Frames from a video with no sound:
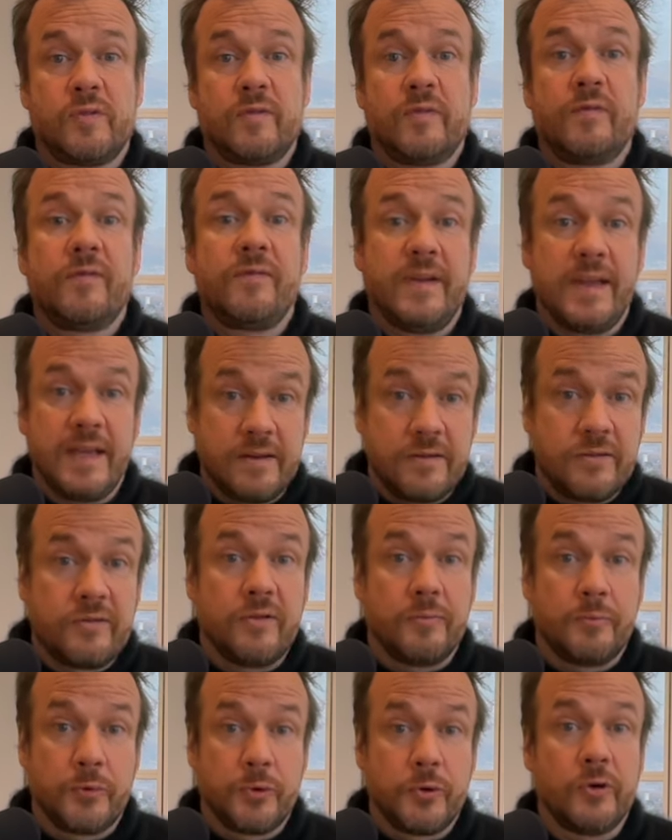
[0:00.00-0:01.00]
feed
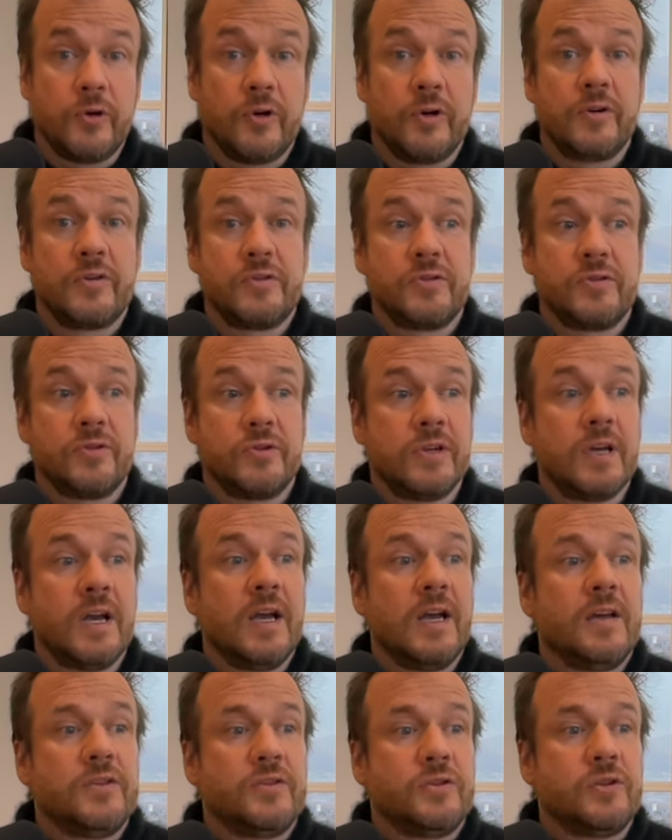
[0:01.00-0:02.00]
the poor, to
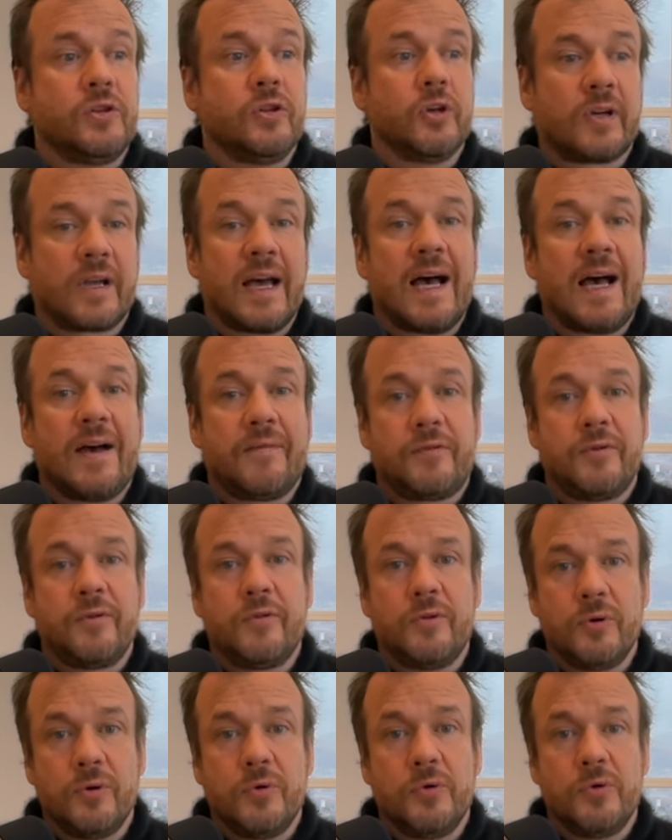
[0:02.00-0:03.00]
look after
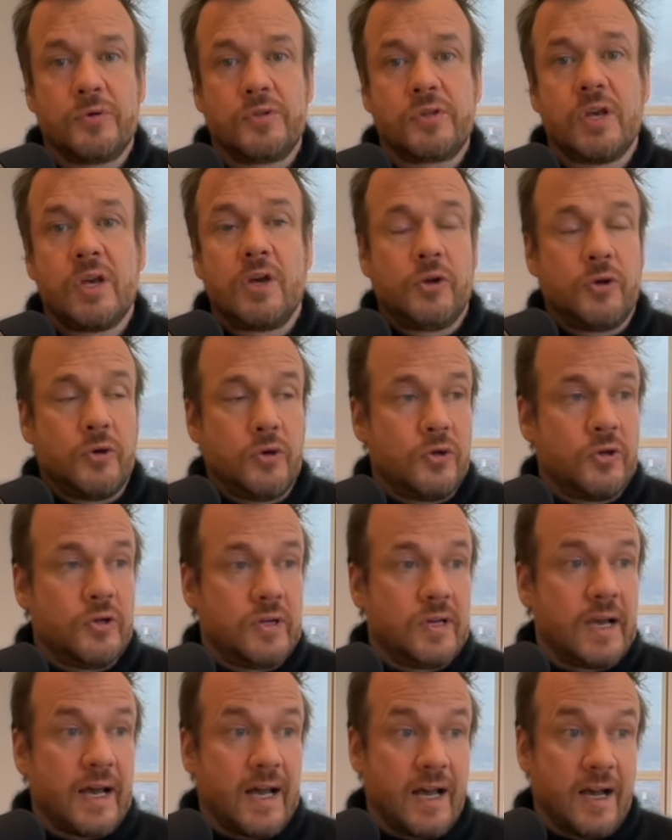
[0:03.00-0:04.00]
those
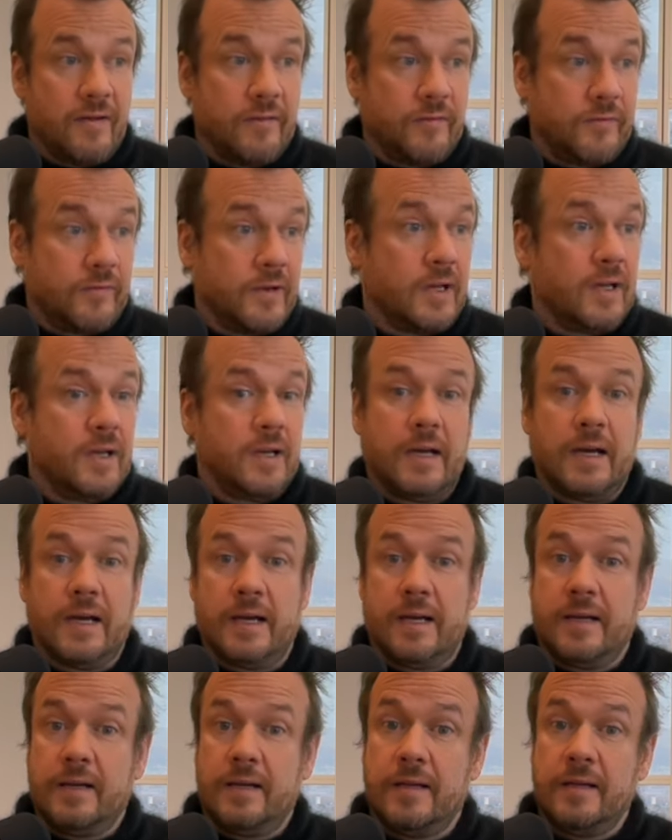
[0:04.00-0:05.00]
who have
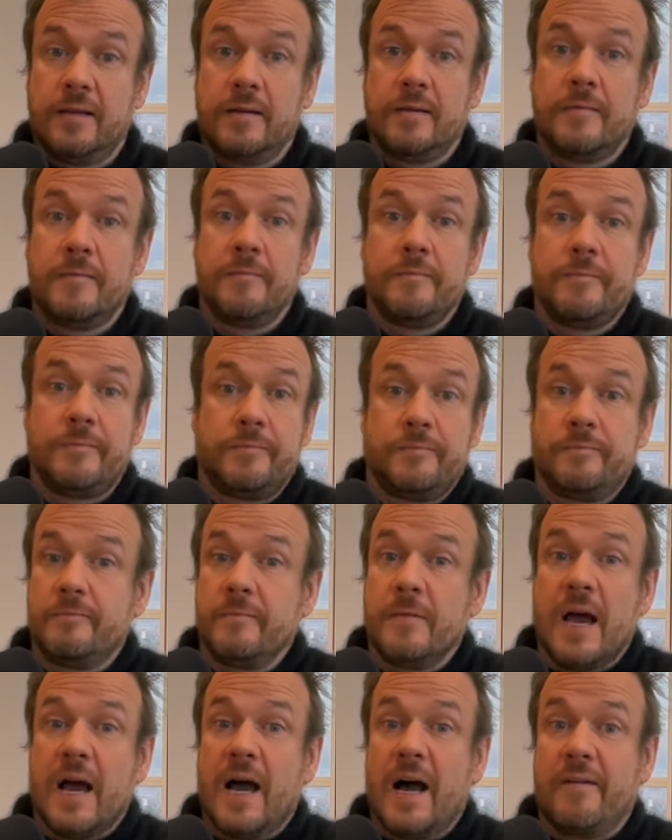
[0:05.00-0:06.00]

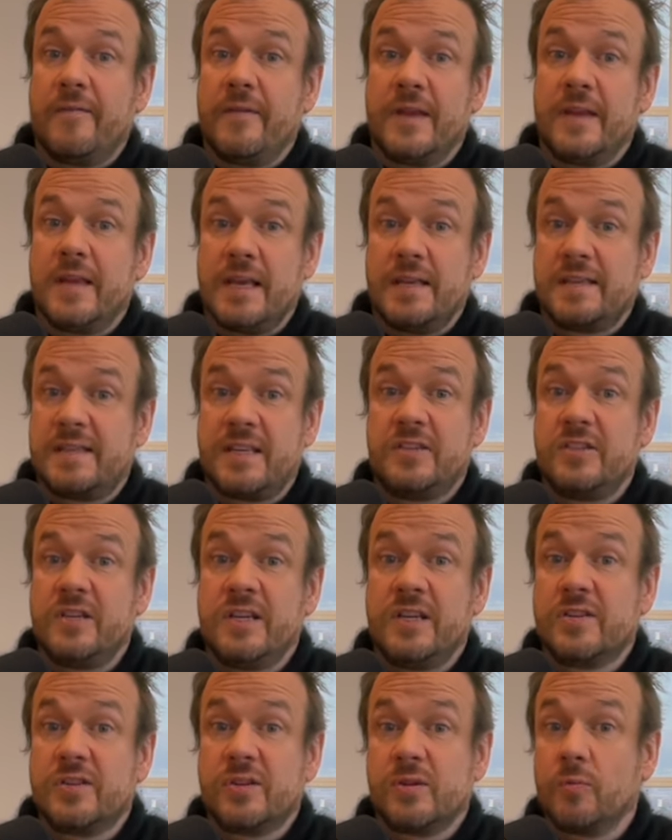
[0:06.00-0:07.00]
a
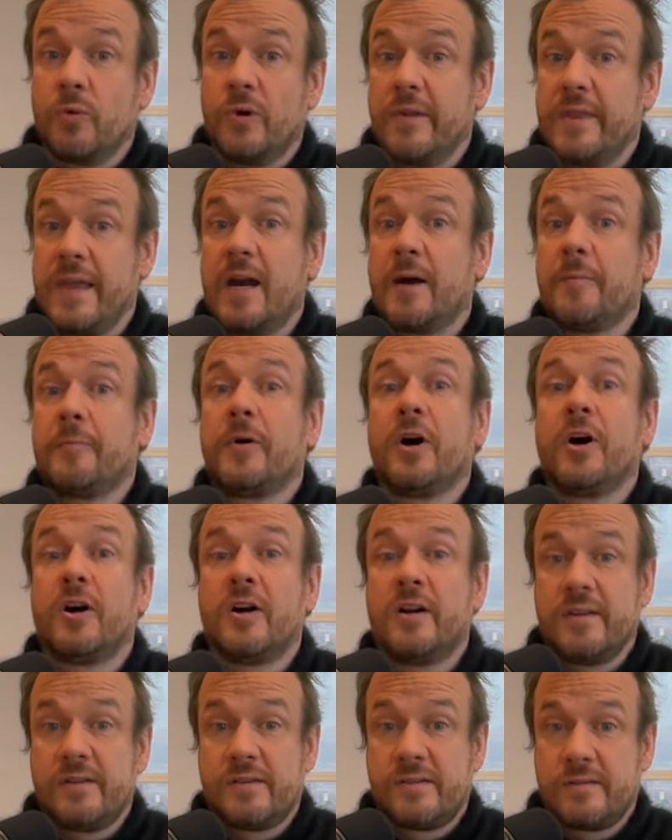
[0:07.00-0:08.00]
situation where they're
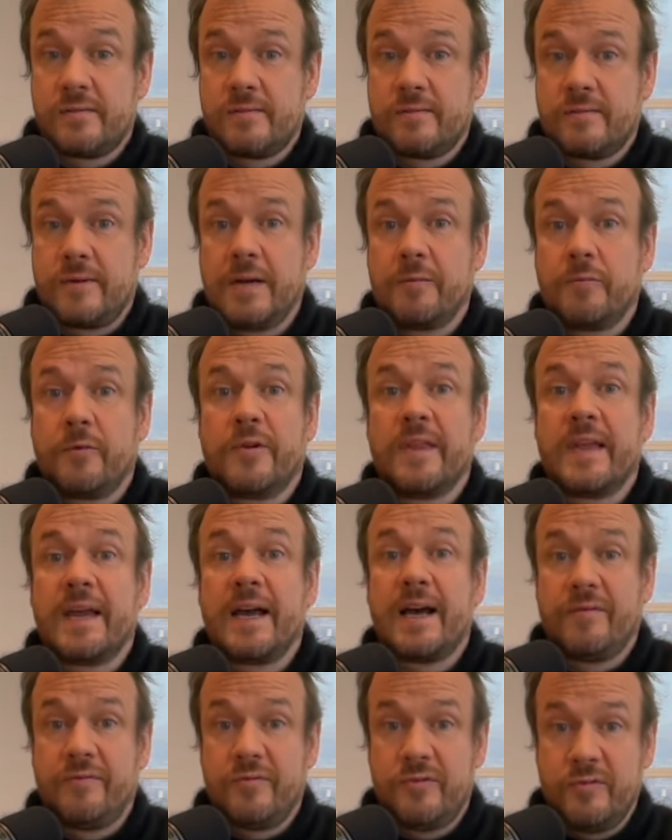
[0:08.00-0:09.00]
powerless, right, where they
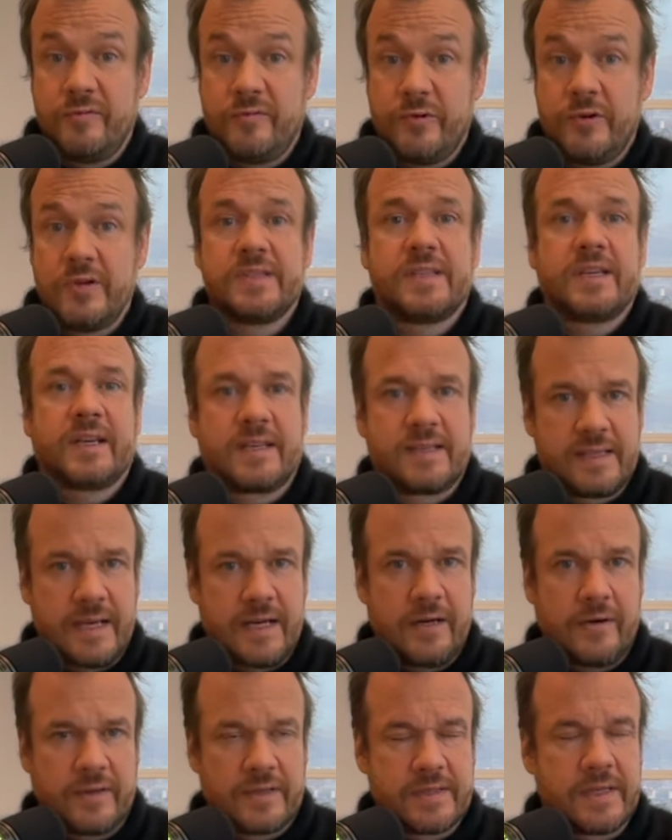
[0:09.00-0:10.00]
have no voice,
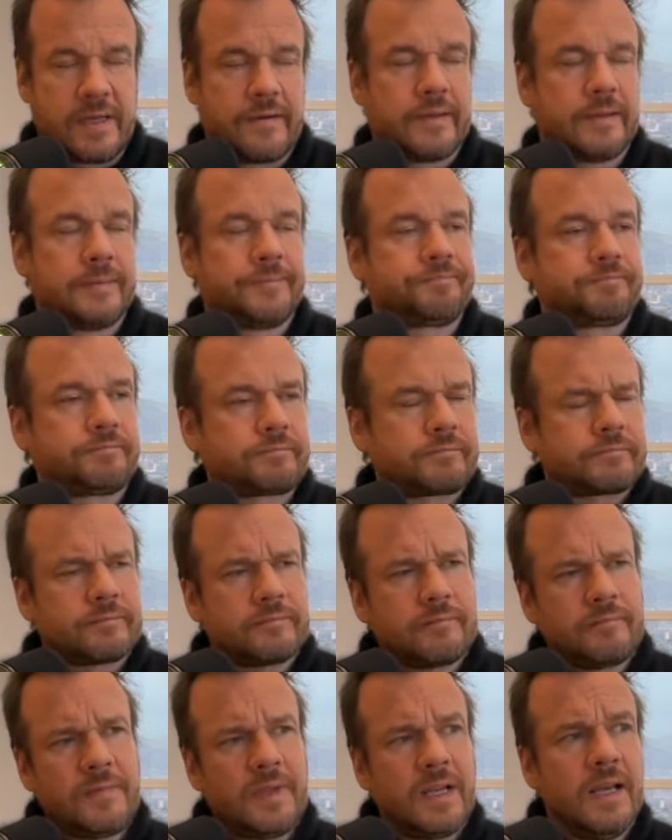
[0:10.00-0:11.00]
etc., etc.
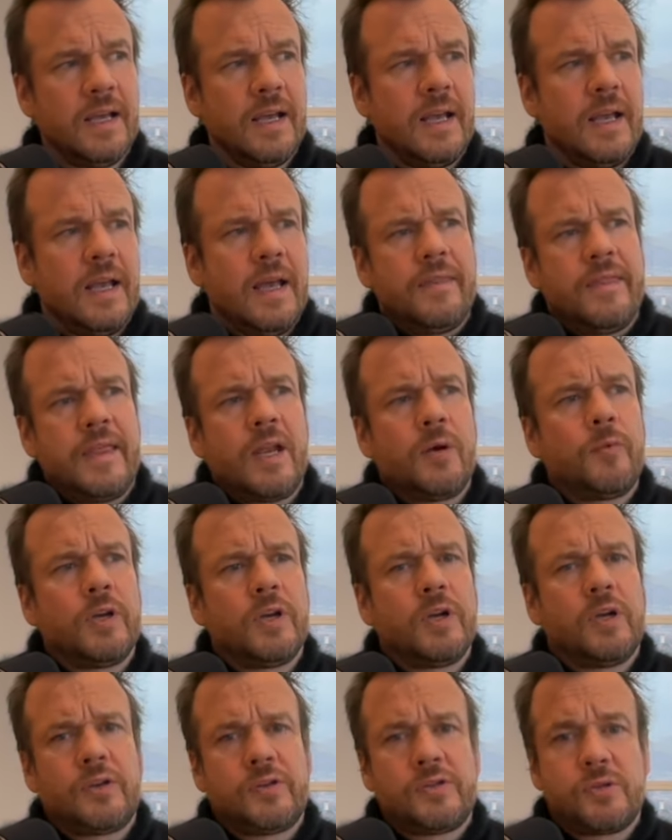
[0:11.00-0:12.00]
Then we
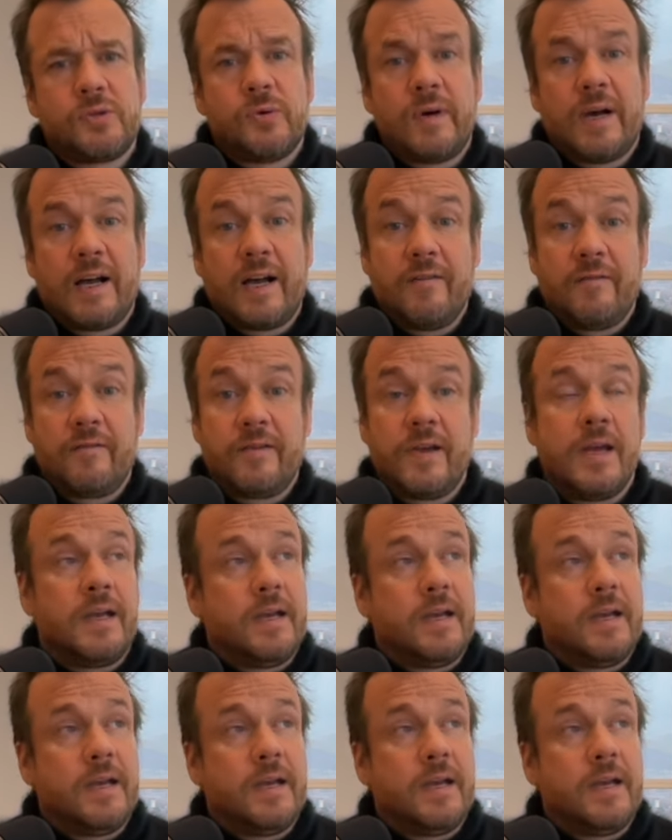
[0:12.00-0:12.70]
also have